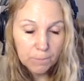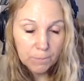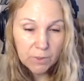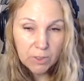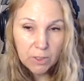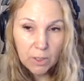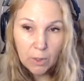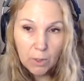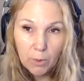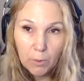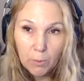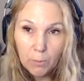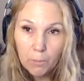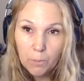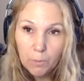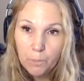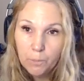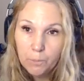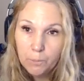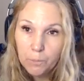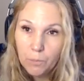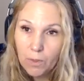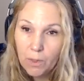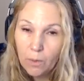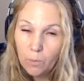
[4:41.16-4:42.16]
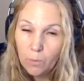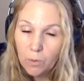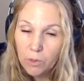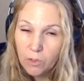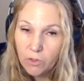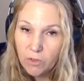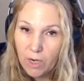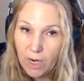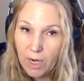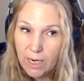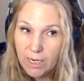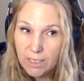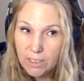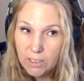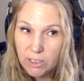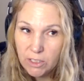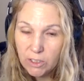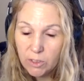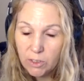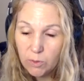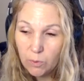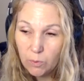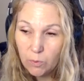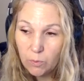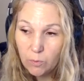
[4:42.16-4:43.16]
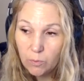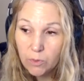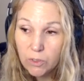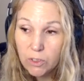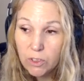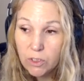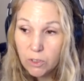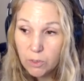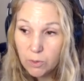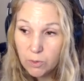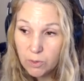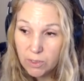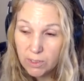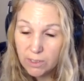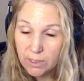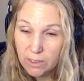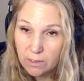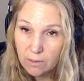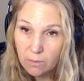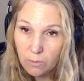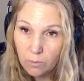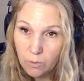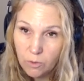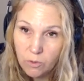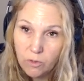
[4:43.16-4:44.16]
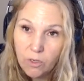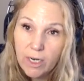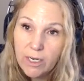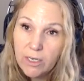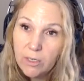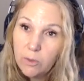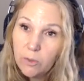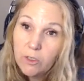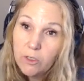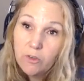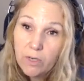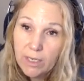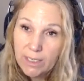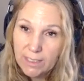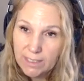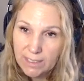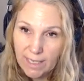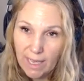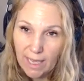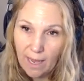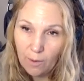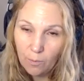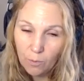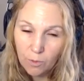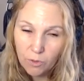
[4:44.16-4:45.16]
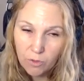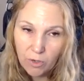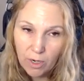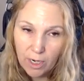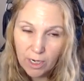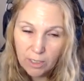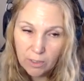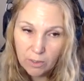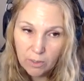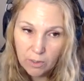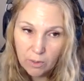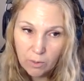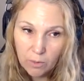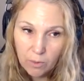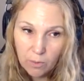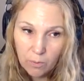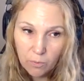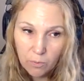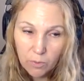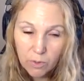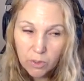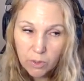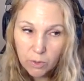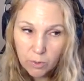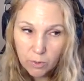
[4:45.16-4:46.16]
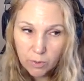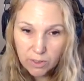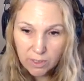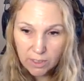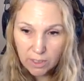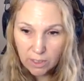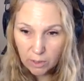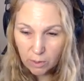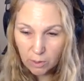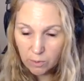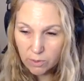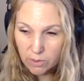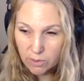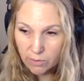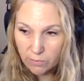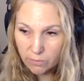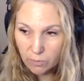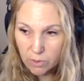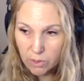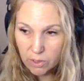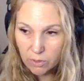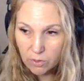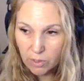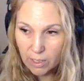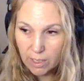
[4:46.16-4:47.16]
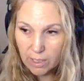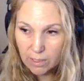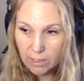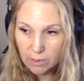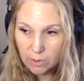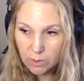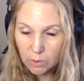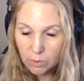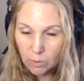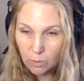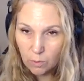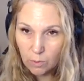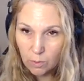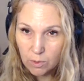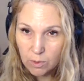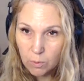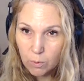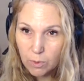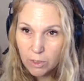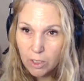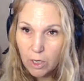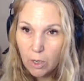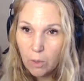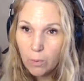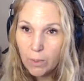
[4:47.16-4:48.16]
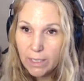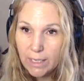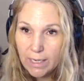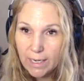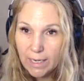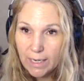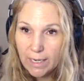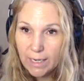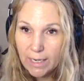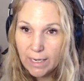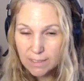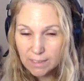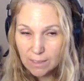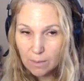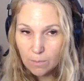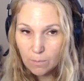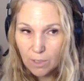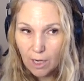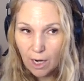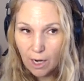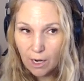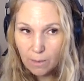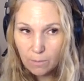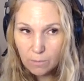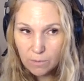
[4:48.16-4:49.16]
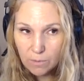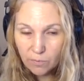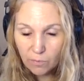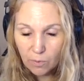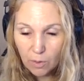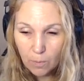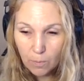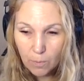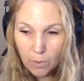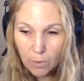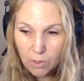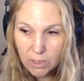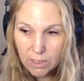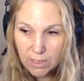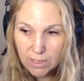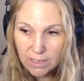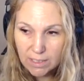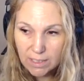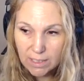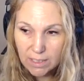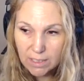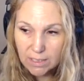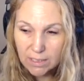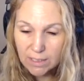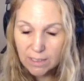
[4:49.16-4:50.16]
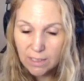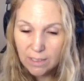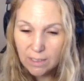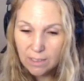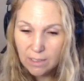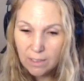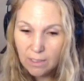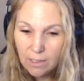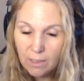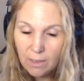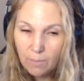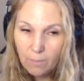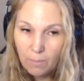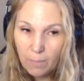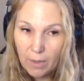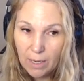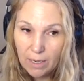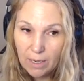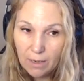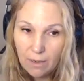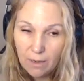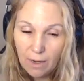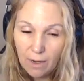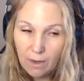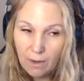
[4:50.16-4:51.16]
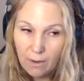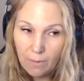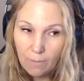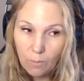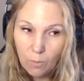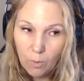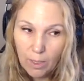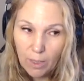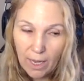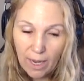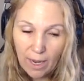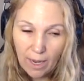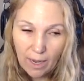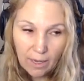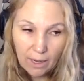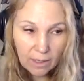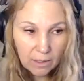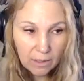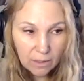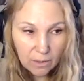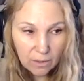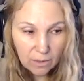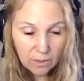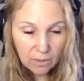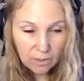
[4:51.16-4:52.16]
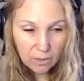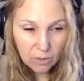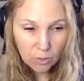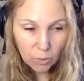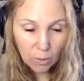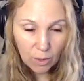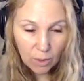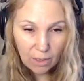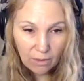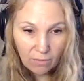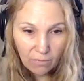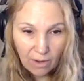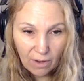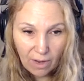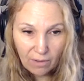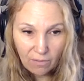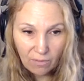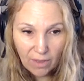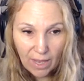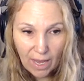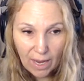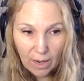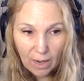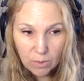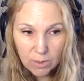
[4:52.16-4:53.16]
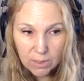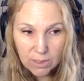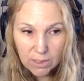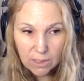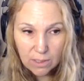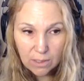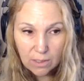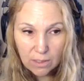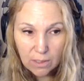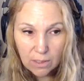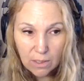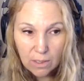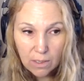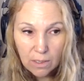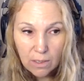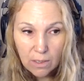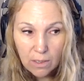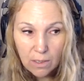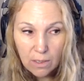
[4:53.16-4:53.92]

so we're trying to address that. We're trying to reduce the use of restraint in schools. We know we need it sometimes for emergencies, but we had 25,000